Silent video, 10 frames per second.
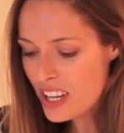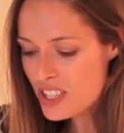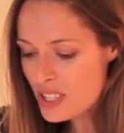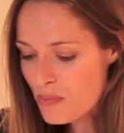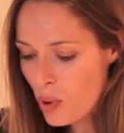
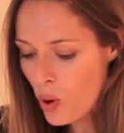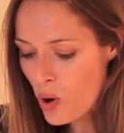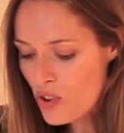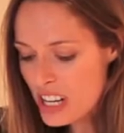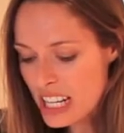just
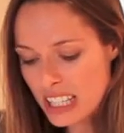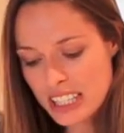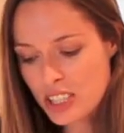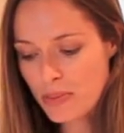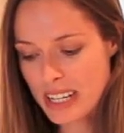pour in a
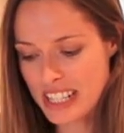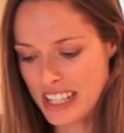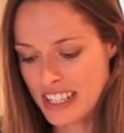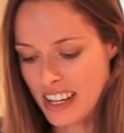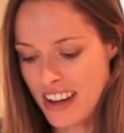little bit to
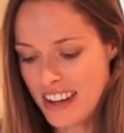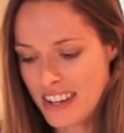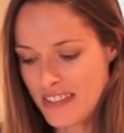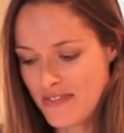start,